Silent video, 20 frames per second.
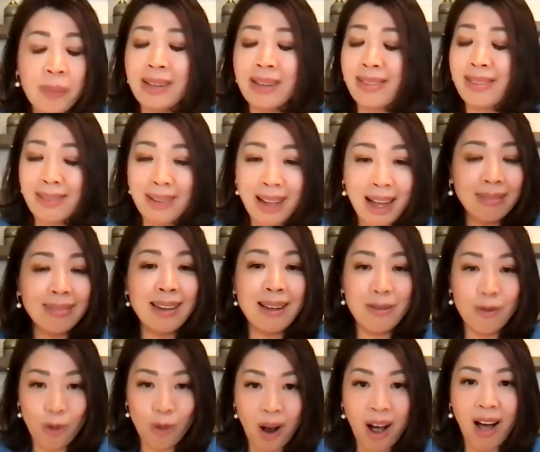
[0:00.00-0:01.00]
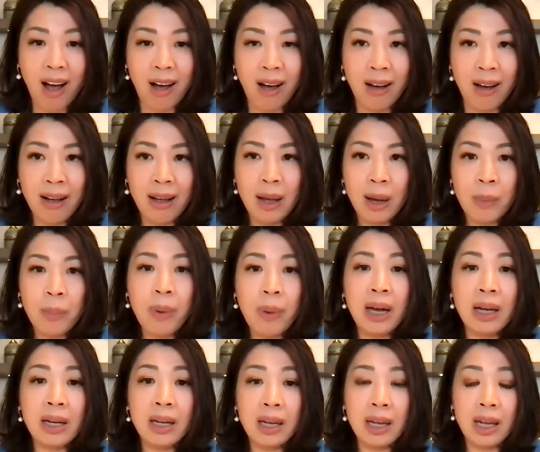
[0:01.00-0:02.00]
is nothing wrong,
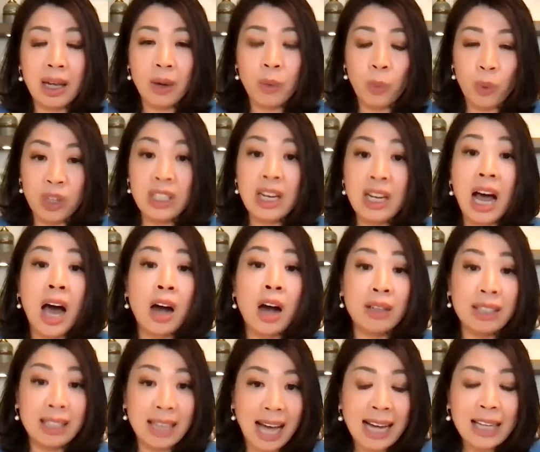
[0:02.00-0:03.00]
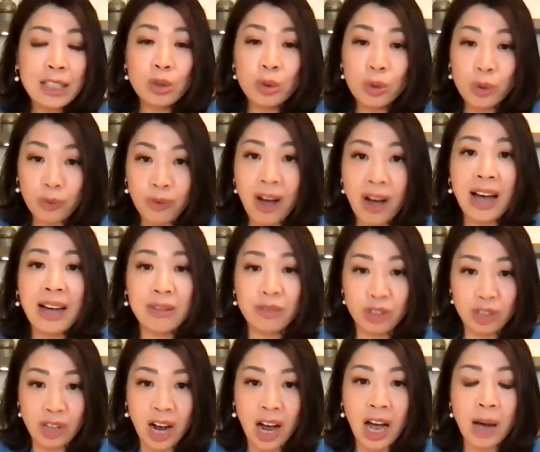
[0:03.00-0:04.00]
but with our 9-to-5
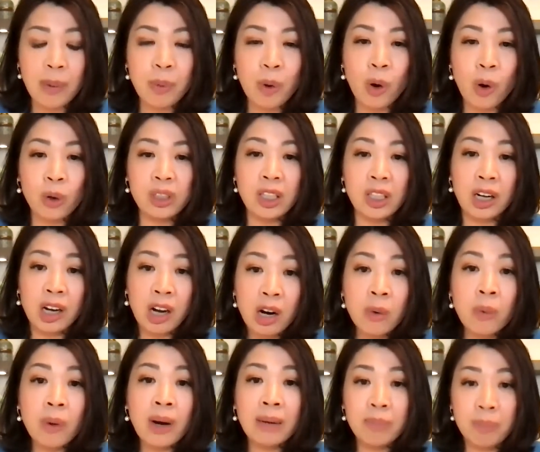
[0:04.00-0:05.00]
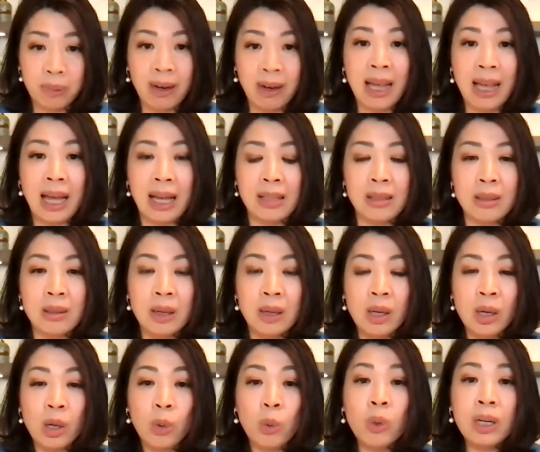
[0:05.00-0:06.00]
job or the current plans
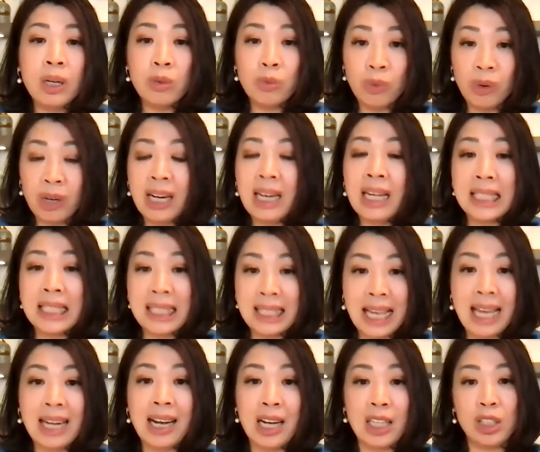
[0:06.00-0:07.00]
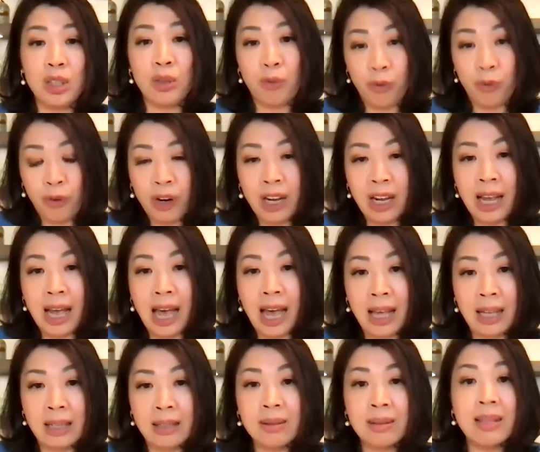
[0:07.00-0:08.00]
would really set us free
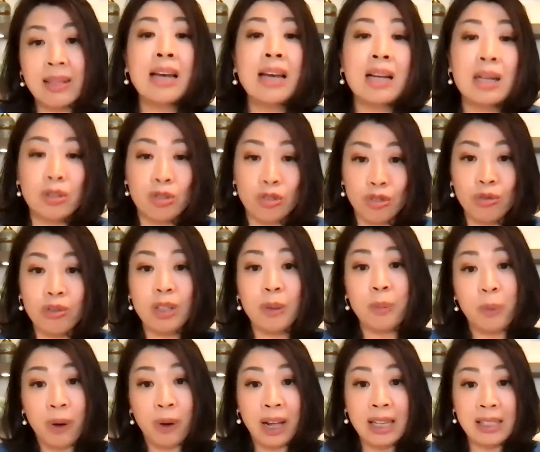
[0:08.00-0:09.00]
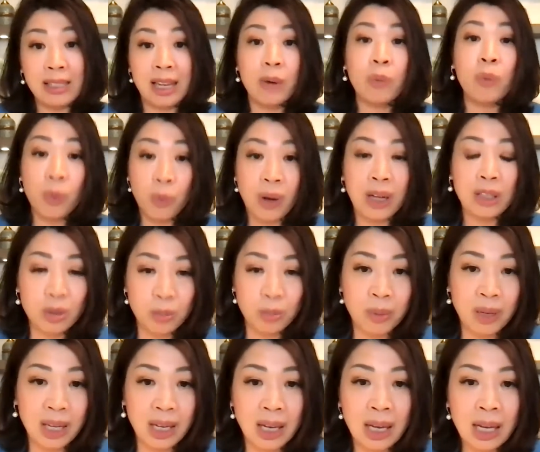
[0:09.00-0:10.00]
and send us to the place that we want to
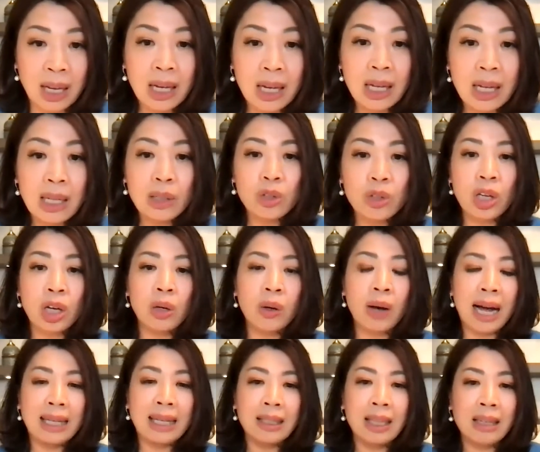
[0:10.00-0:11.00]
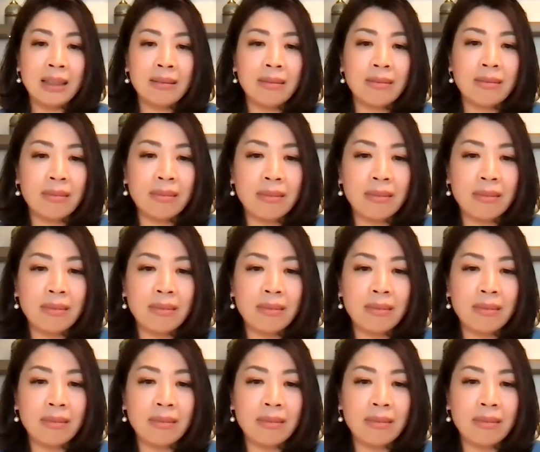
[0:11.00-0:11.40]
be. So I think